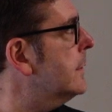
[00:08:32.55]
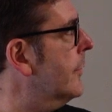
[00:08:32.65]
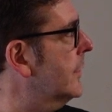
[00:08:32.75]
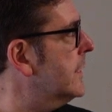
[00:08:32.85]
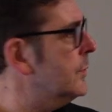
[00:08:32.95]
so
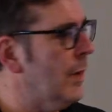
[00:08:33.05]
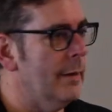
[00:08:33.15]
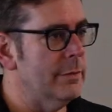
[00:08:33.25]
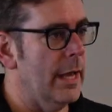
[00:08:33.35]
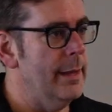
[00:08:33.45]
this is what
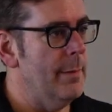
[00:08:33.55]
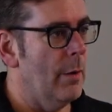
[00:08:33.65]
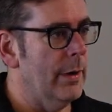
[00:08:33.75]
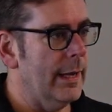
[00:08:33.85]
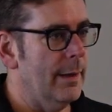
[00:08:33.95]
I'm talking
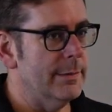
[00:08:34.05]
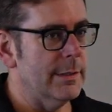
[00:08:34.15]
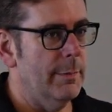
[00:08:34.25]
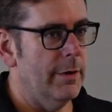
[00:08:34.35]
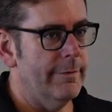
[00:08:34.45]
about when it comes
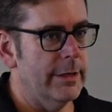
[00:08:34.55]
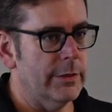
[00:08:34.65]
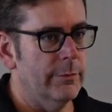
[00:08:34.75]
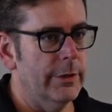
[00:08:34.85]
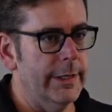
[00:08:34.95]
to
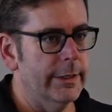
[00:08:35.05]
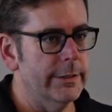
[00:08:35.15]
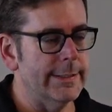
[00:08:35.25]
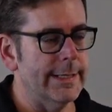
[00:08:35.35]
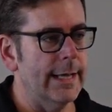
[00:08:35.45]
motivation, really
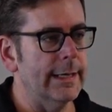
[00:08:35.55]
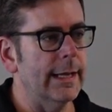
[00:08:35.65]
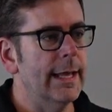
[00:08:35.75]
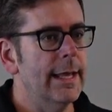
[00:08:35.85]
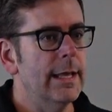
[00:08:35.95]
understanding.
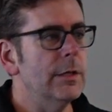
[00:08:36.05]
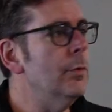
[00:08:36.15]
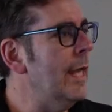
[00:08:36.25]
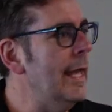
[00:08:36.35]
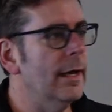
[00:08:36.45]
You
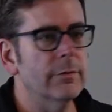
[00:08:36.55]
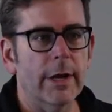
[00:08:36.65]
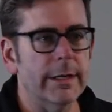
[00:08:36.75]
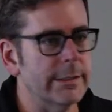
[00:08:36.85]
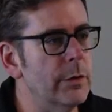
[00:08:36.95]
can
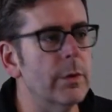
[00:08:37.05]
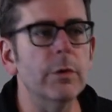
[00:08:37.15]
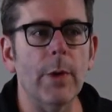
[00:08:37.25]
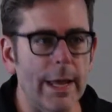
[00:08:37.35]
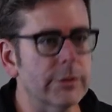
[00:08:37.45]
write a you
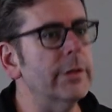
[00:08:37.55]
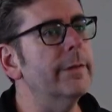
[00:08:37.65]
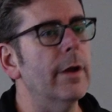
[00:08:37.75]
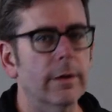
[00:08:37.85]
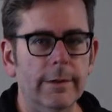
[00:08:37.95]
you actually
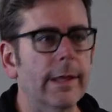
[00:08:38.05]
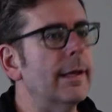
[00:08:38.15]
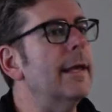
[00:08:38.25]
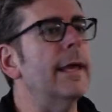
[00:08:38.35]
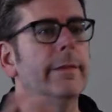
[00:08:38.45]
there like
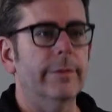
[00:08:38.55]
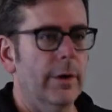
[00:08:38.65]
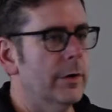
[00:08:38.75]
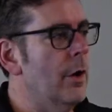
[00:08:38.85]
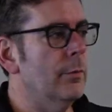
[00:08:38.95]
again,
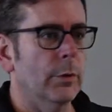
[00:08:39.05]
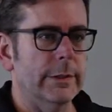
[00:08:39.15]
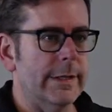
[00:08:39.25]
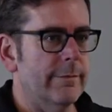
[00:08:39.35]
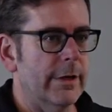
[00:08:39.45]
there are no
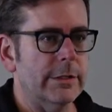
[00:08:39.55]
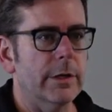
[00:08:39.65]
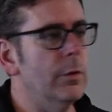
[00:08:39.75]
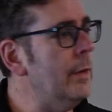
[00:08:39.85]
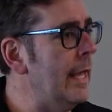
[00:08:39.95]
rules in
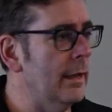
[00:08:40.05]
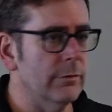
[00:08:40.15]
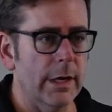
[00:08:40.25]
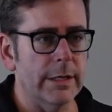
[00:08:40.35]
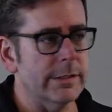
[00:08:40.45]
fiction. You can
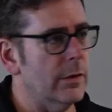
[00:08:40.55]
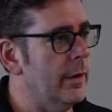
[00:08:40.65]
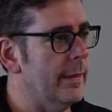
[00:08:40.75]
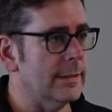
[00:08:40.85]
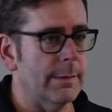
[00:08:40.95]
write a
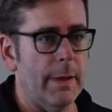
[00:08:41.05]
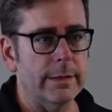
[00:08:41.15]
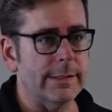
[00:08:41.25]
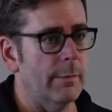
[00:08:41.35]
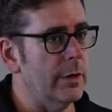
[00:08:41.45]
story that's
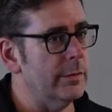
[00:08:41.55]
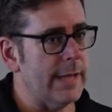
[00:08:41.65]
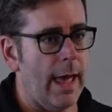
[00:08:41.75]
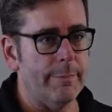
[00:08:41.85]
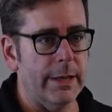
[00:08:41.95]
about someone who's
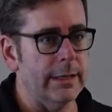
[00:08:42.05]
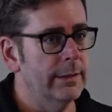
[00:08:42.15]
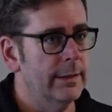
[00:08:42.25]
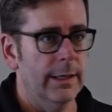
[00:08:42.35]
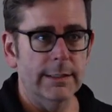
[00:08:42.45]
happy
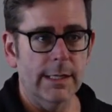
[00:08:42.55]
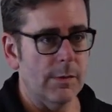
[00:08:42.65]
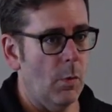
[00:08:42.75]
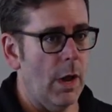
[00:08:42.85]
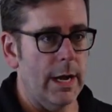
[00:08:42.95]
and
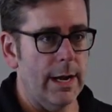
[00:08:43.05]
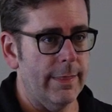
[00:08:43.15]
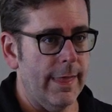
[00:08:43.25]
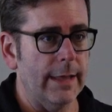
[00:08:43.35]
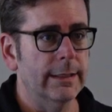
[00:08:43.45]
doesn't want
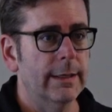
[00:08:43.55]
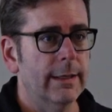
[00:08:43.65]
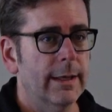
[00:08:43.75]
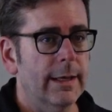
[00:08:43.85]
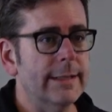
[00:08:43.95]
anything.
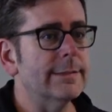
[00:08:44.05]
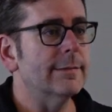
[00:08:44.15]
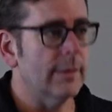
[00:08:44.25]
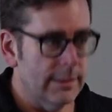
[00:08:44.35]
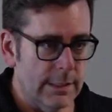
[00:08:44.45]
It,
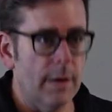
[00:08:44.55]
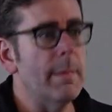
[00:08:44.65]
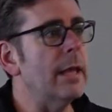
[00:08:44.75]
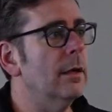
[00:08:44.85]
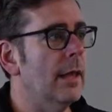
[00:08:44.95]
it's going to
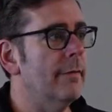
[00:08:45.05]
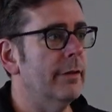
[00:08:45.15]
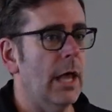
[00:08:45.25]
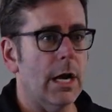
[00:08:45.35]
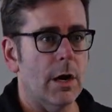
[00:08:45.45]
make your life a
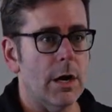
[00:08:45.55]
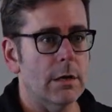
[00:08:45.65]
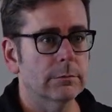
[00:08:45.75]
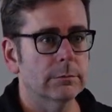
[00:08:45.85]
lot harder.